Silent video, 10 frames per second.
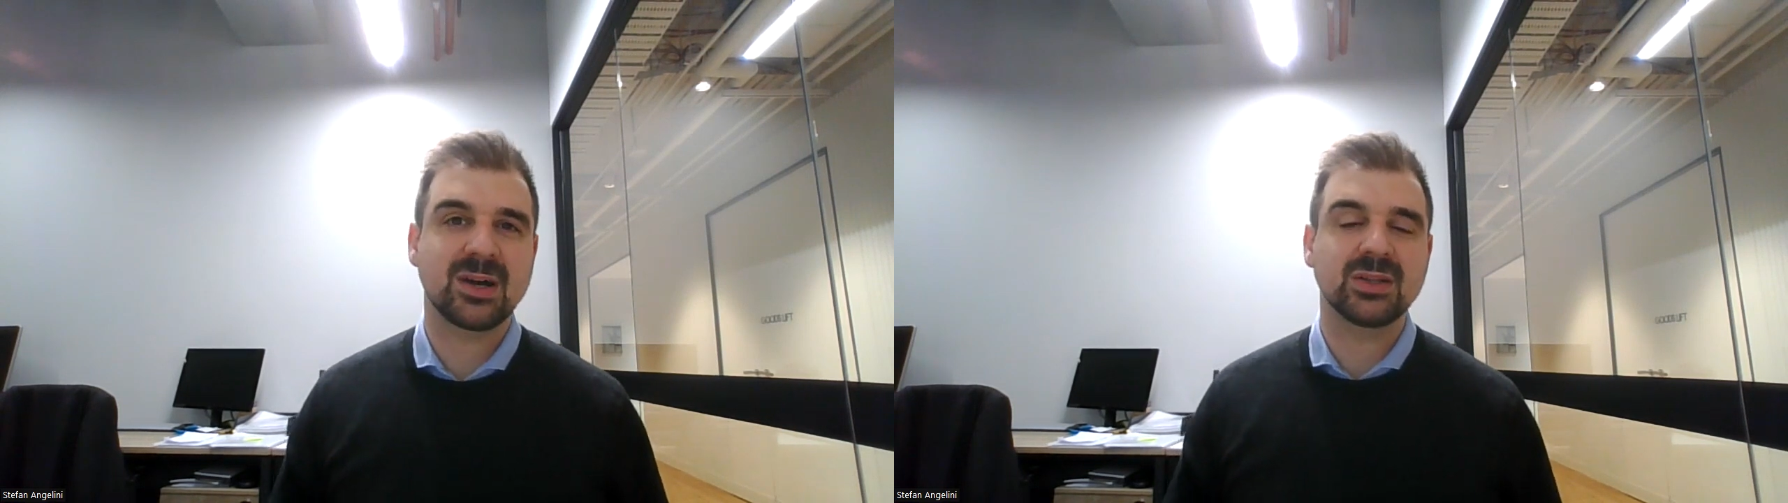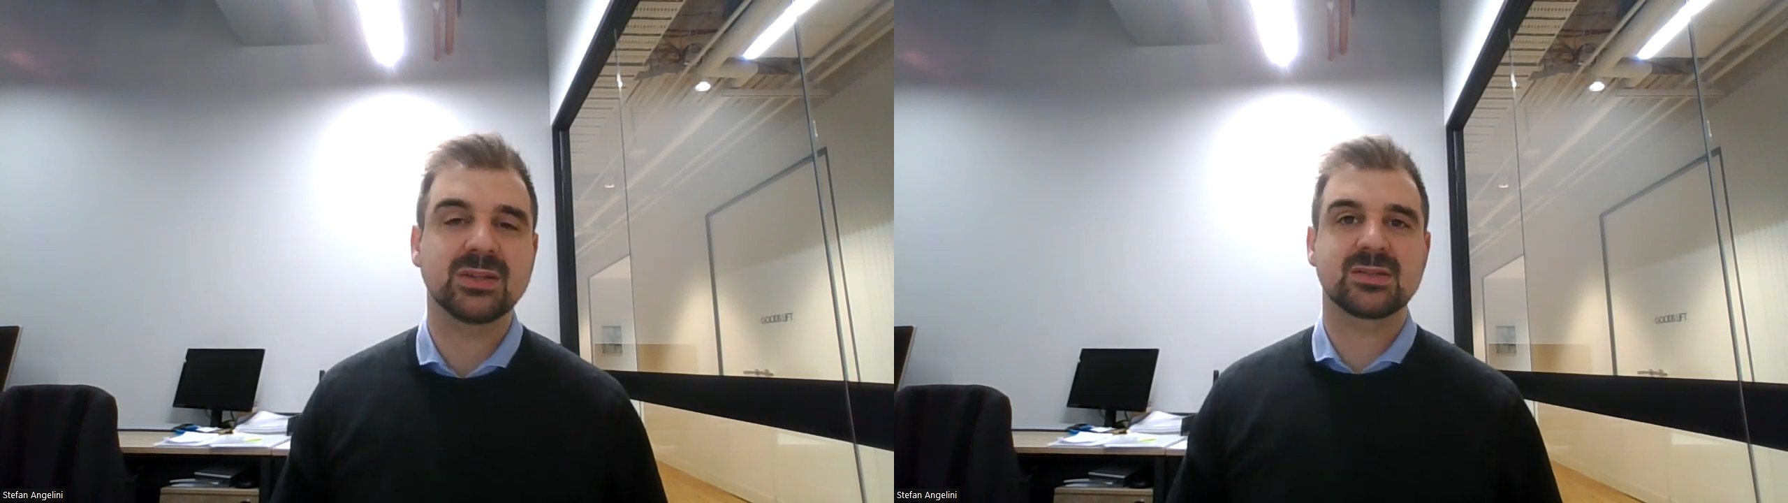
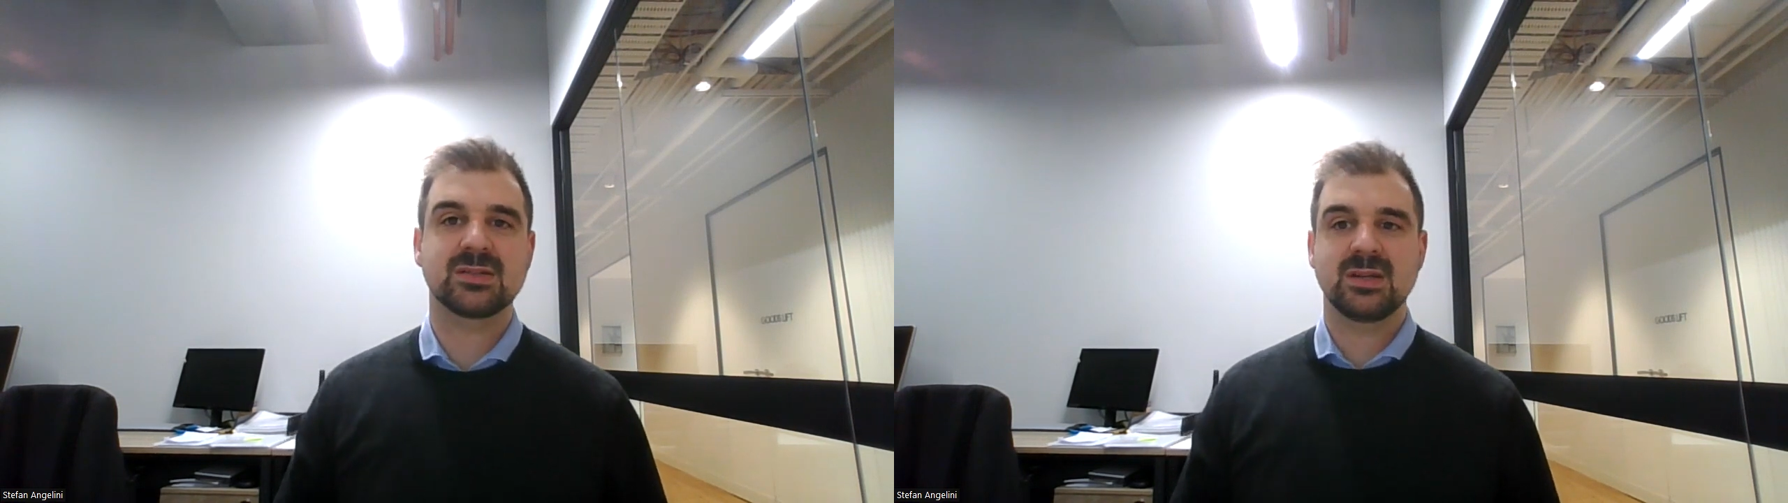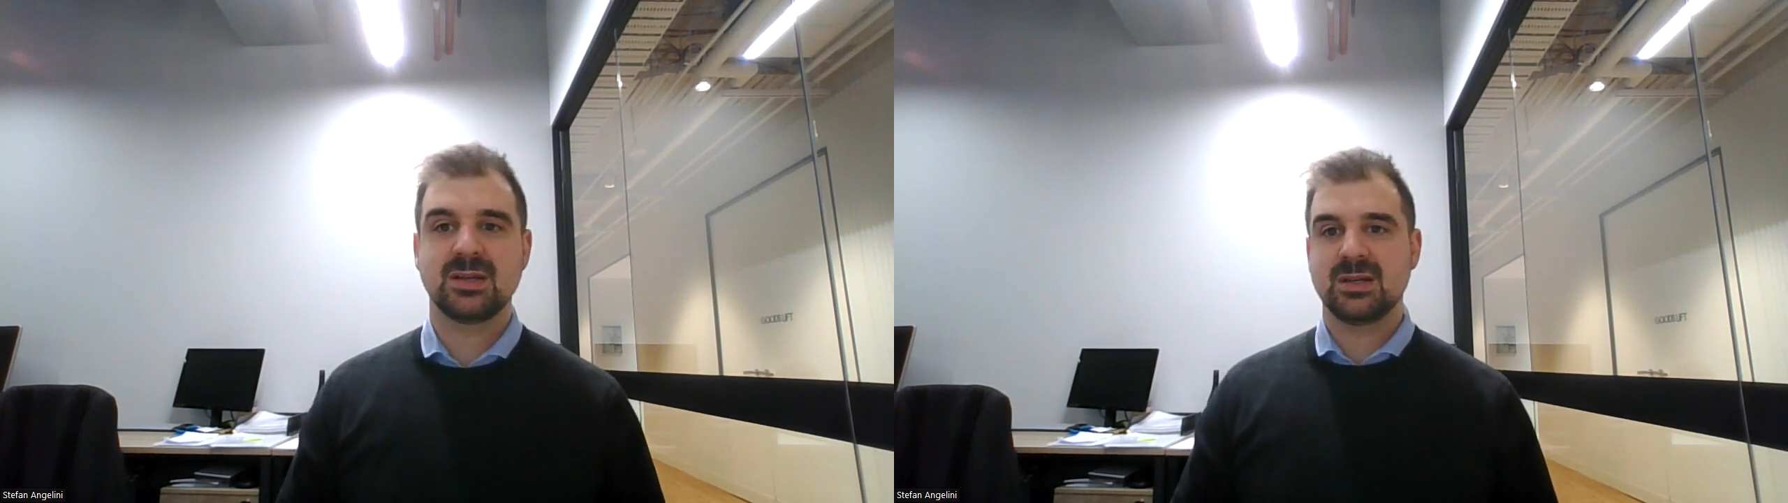
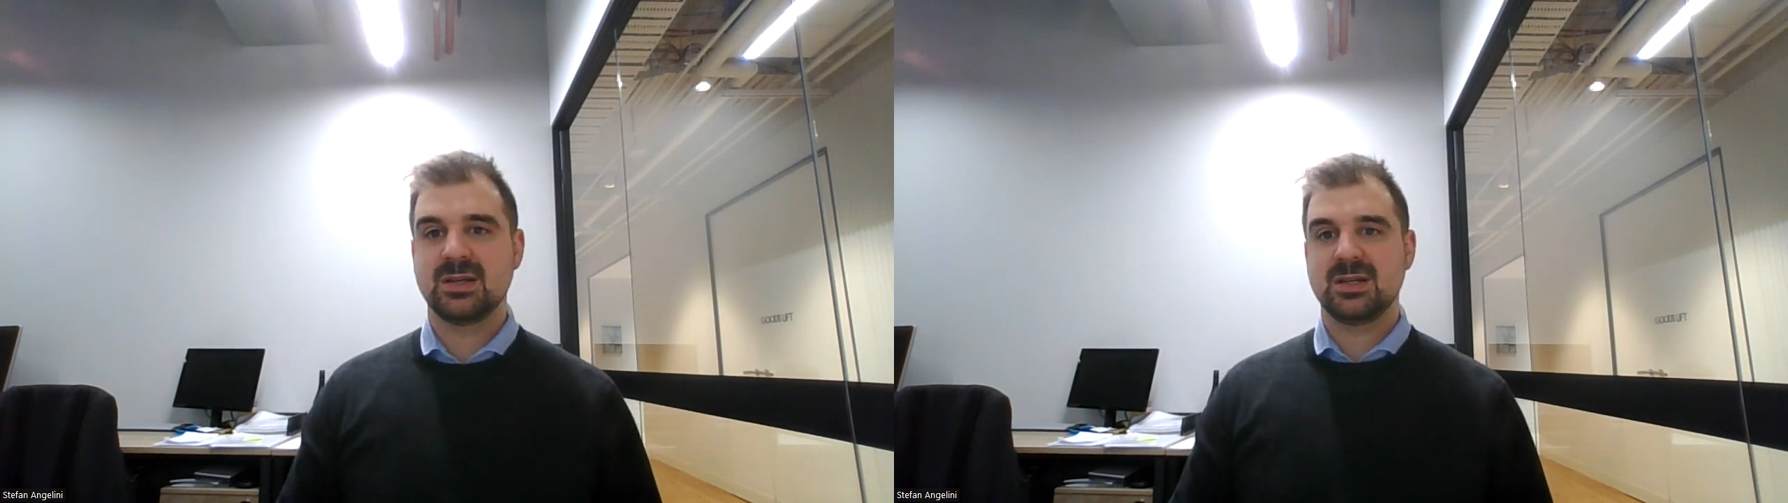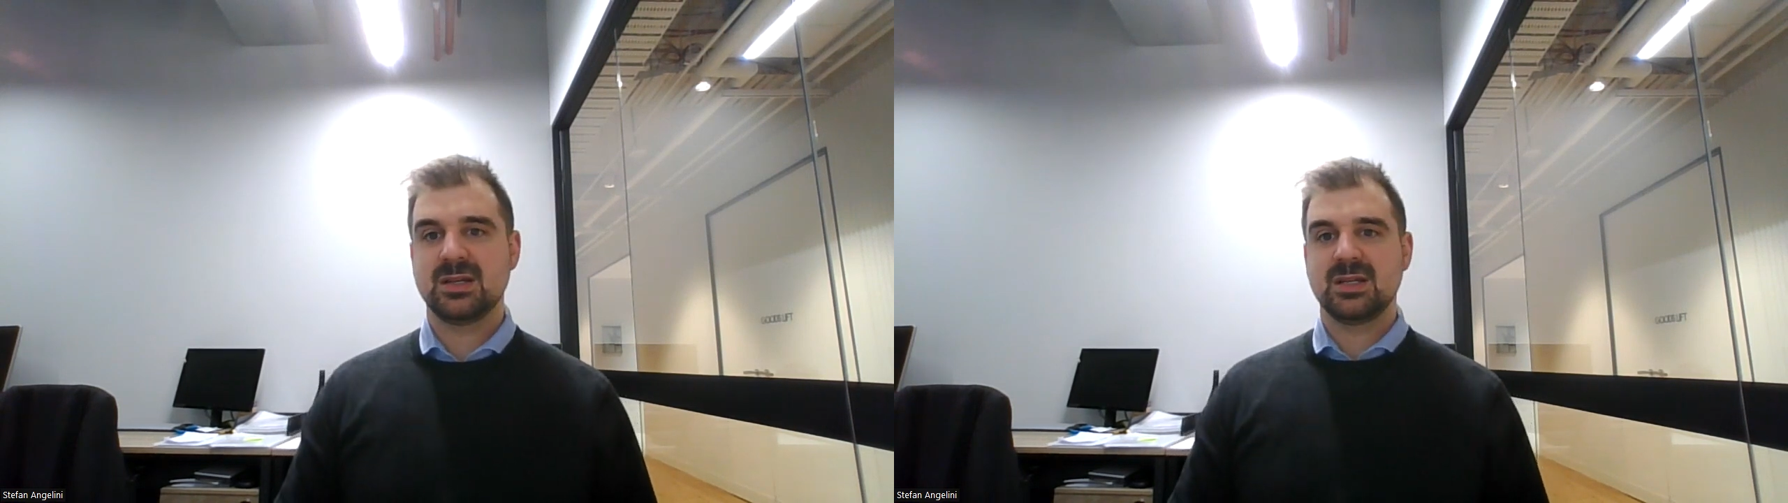
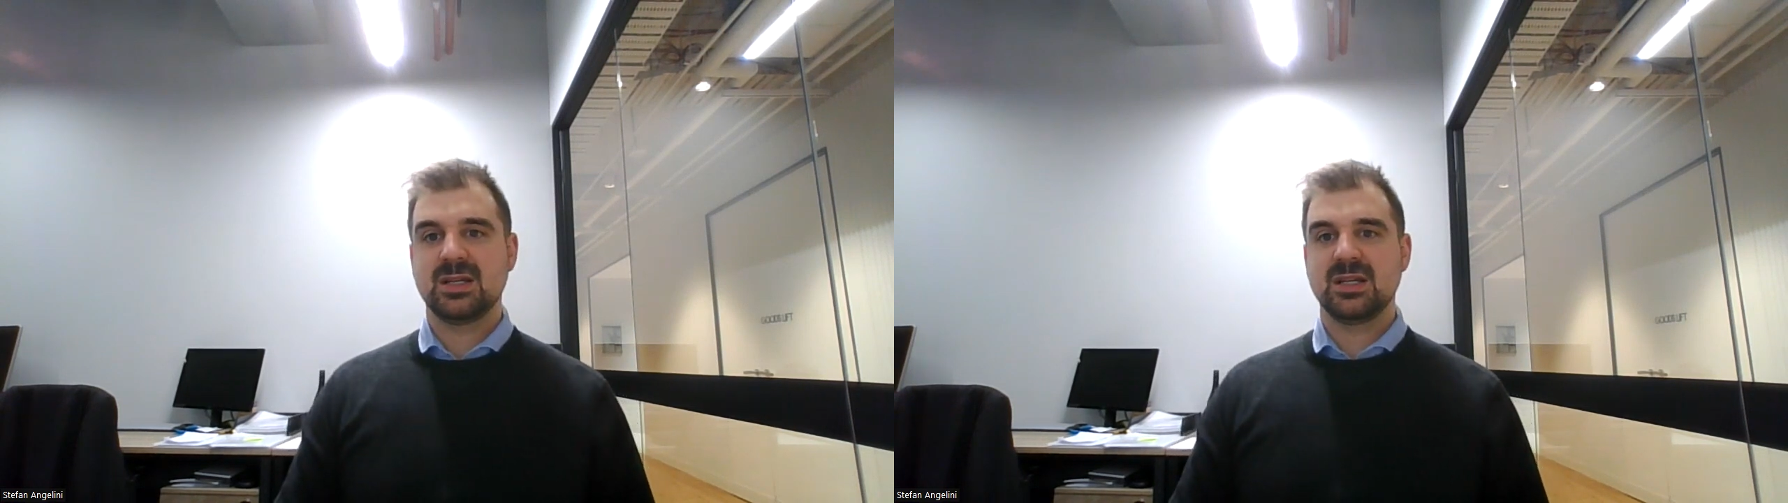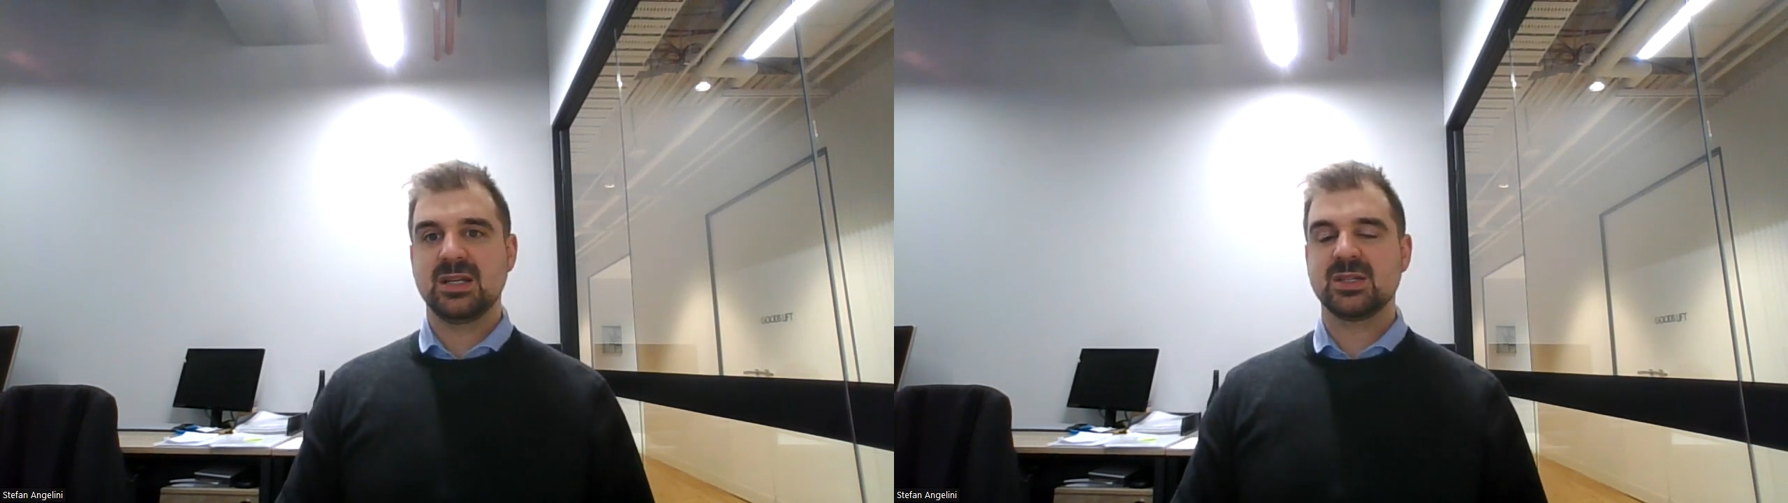
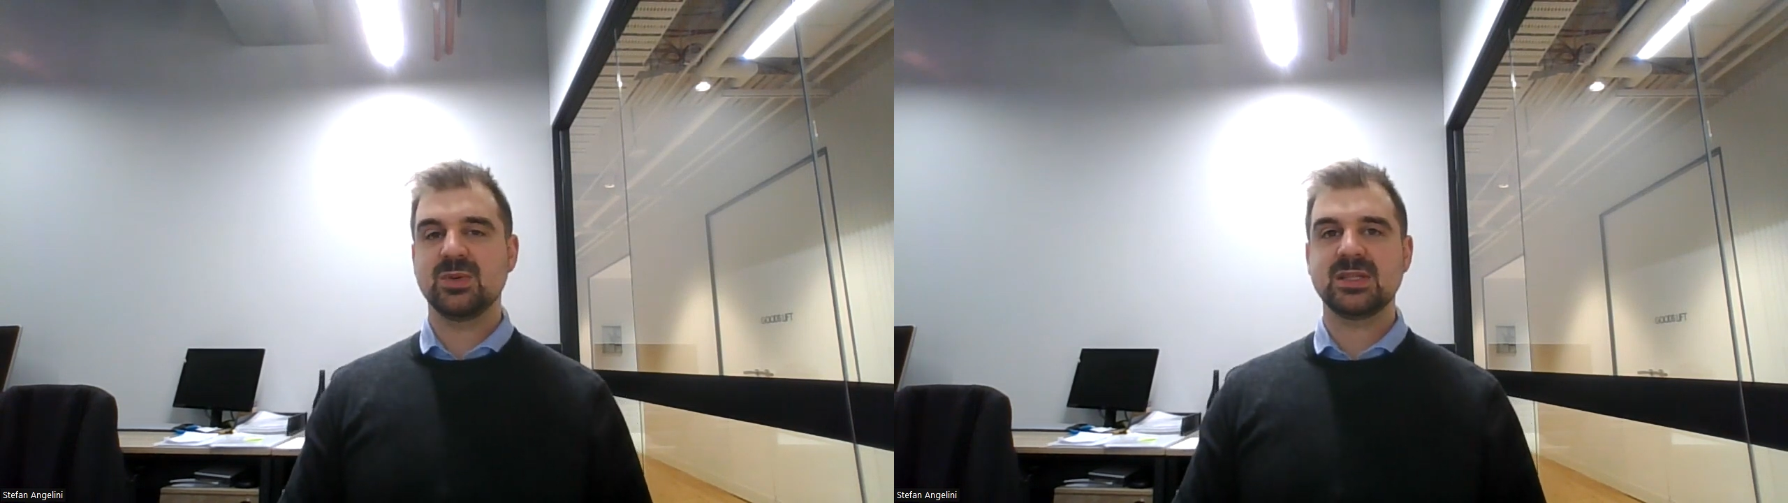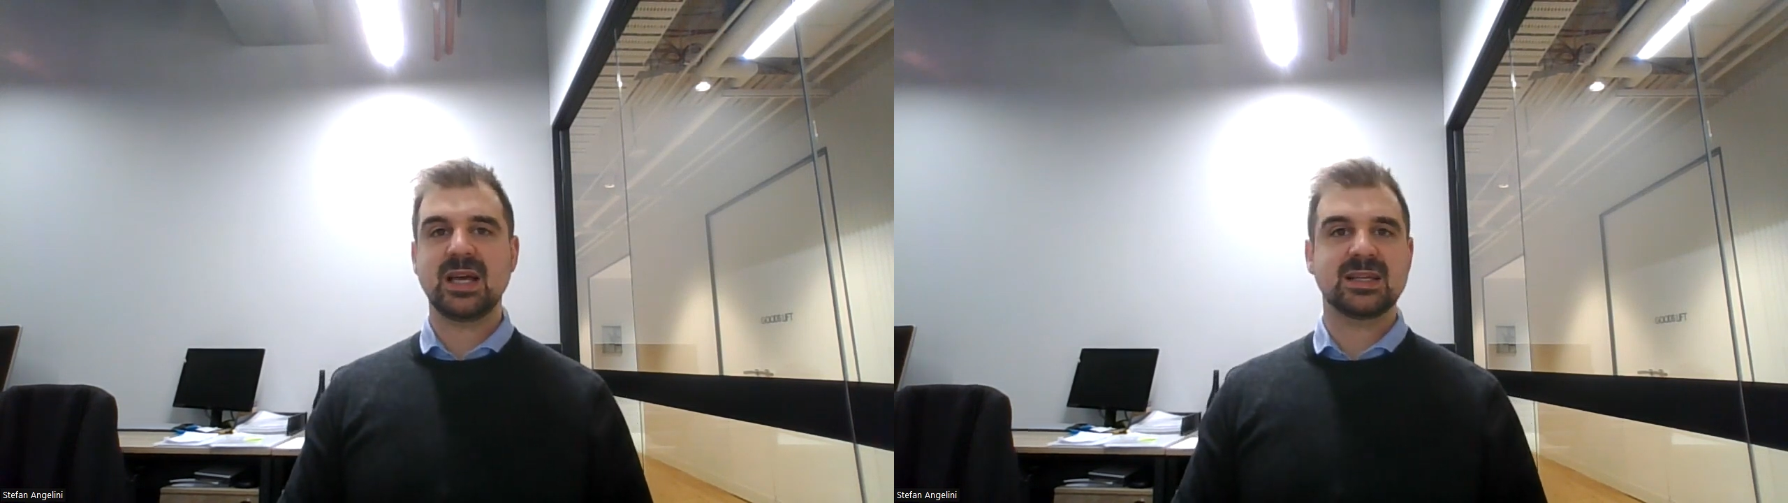So,
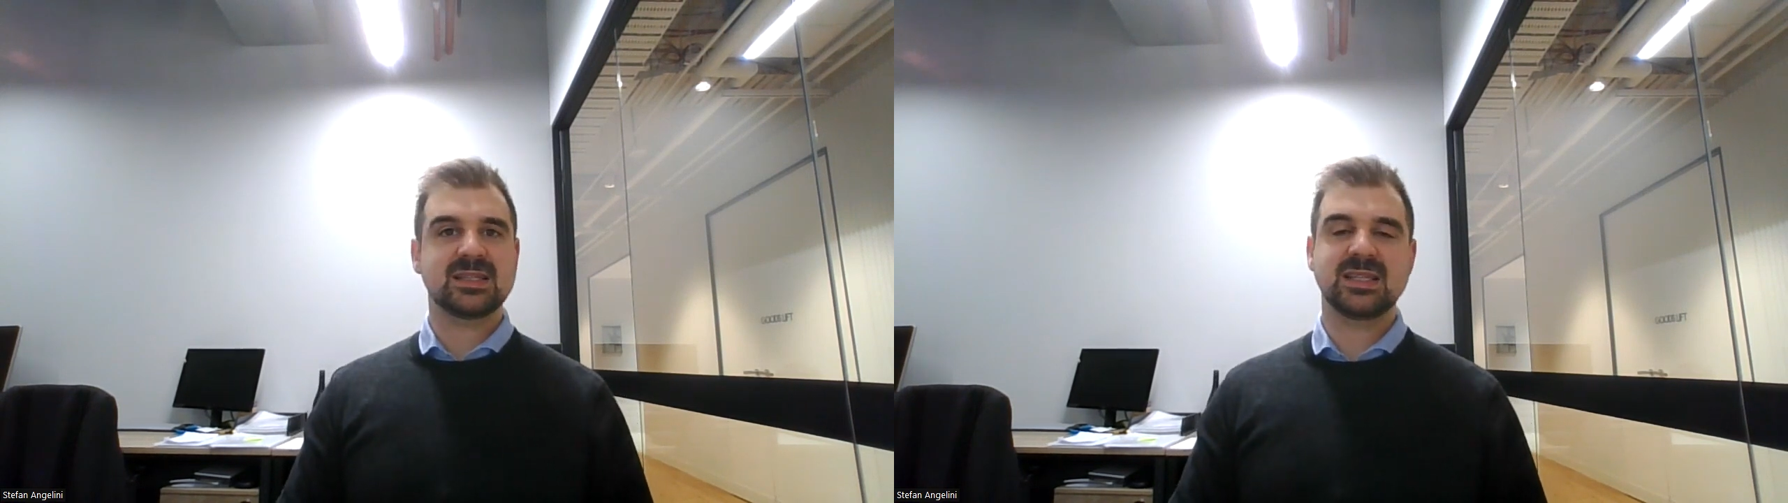what's that?